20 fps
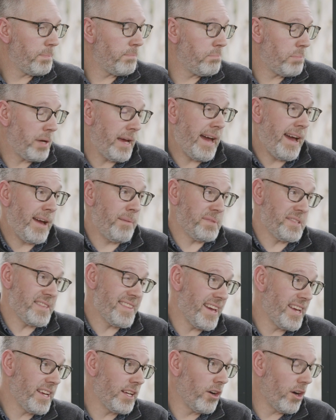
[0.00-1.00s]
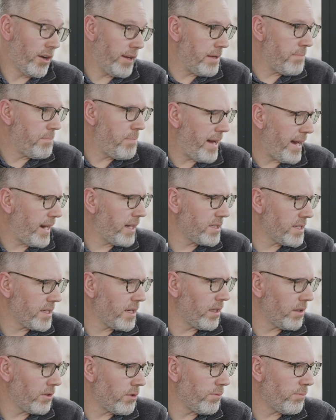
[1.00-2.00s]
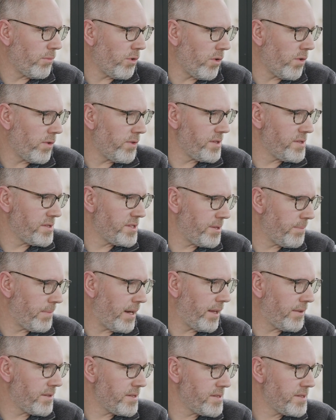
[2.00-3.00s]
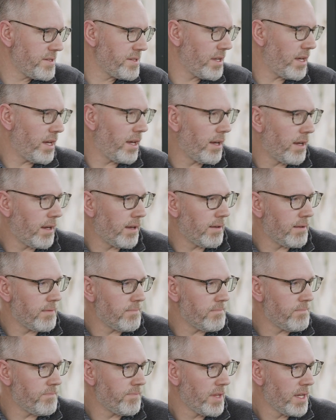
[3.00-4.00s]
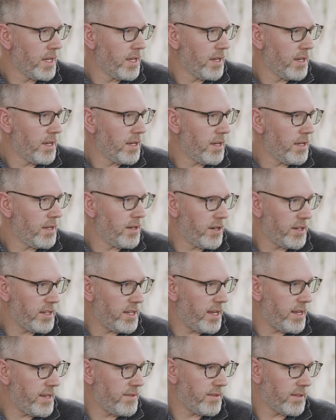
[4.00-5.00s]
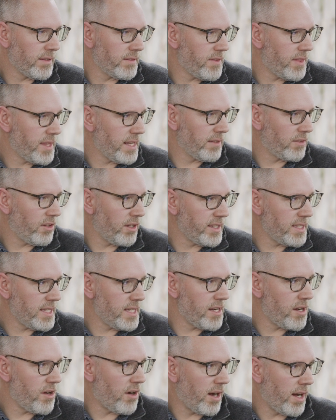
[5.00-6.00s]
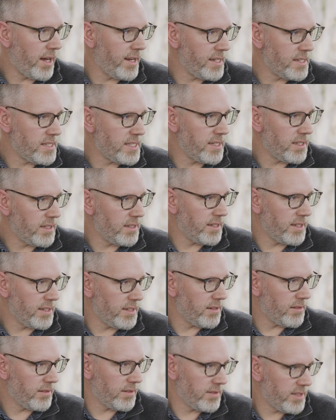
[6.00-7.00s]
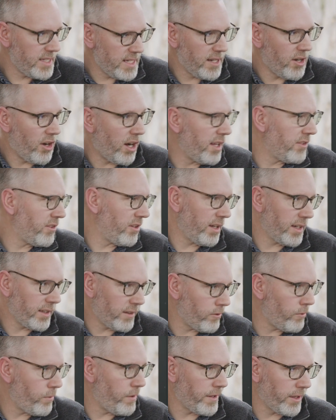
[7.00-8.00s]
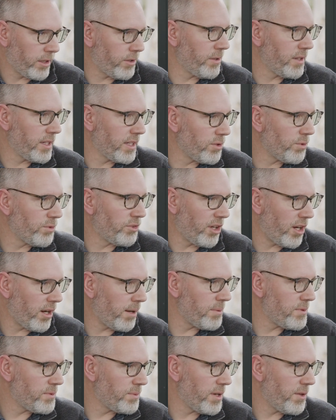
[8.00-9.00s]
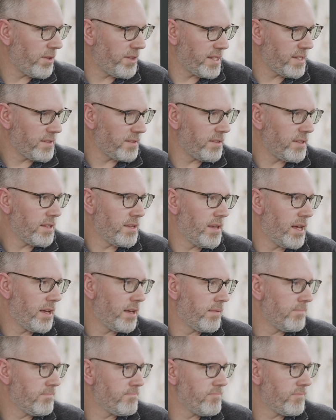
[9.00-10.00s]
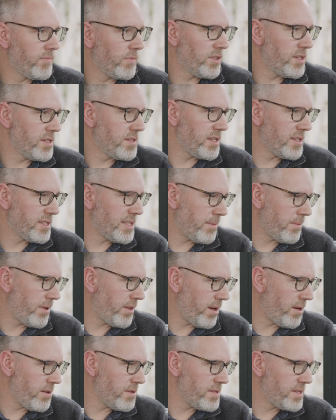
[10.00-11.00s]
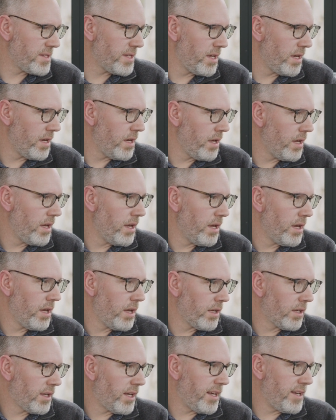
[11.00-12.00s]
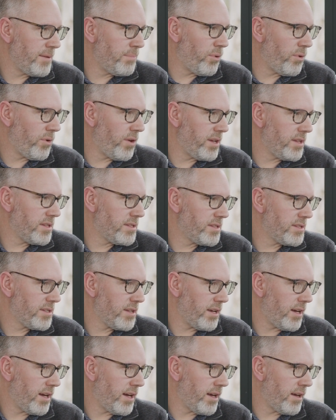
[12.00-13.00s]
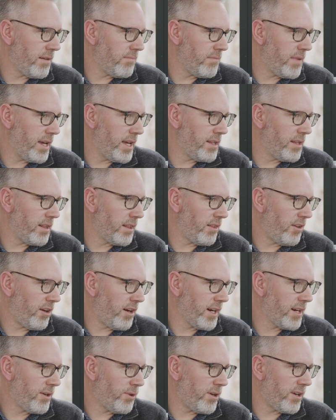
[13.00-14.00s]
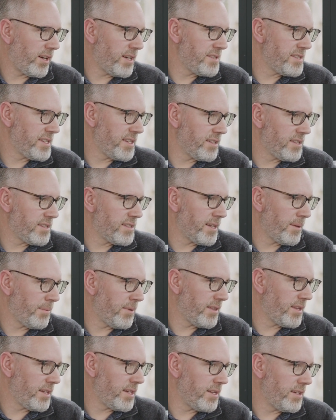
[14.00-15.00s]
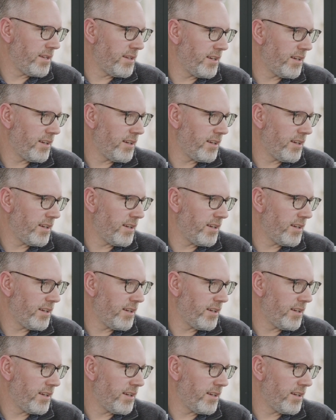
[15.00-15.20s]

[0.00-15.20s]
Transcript: perhaps they got impacted a little more than some others. Even things like year 9 into year 9's like quite a critical time as well. So some of those key points, and likewise in some of the